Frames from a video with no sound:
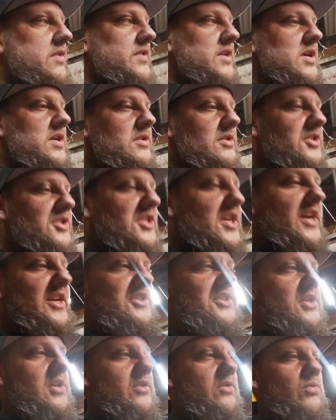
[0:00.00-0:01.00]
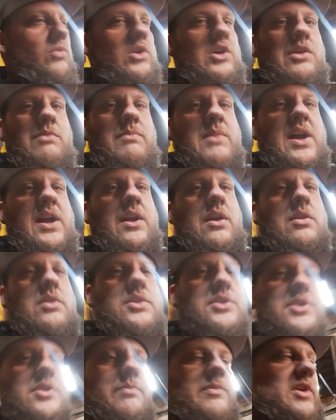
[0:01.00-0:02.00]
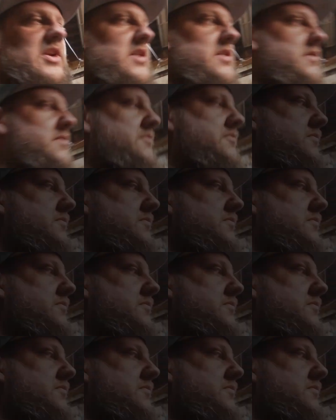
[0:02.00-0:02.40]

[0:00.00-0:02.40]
on the other section, and we'll come back here in just a minute.